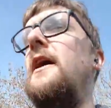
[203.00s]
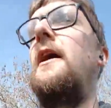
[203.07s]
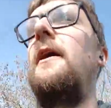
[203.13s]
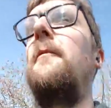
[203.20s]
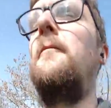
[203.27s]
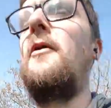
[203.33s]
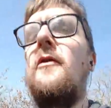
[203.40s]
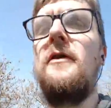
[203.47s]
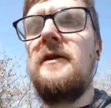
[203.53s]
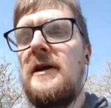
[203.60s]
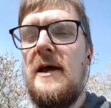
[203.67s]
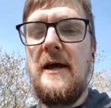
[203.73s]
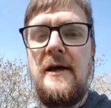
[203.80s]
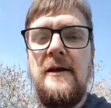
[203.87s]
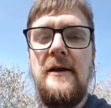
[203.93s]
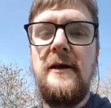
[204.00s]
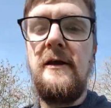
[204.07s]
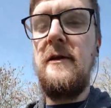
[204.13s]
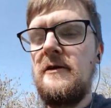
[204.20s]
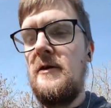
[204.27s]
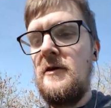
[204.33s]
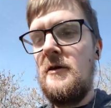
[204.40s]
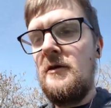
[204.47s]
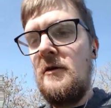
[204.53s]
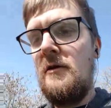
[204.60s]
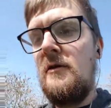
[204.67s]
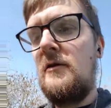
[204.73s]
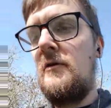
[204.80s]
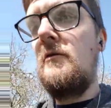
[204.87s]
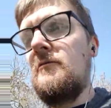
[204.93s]
and more than likely
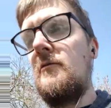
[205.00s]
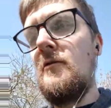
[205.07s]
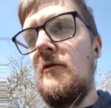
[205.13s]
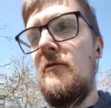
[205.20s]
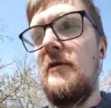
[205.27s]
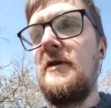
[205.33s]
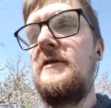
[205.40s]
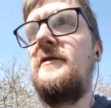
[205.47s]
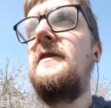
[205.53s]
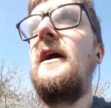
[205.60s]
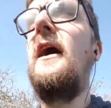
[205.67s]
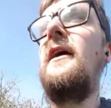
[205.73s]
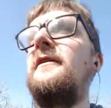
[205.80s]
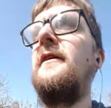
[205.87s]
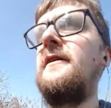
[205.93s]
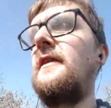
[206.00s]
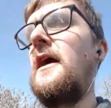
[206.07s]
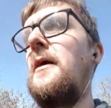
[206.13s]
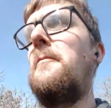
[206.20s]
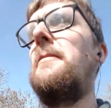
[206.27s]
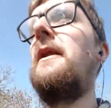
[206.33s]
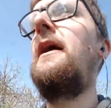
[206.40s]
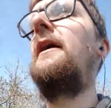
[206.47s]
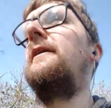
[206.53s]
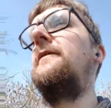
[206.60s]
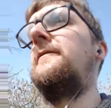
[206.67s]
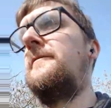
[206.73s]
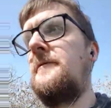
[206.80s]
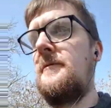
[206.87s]
restarting their plan.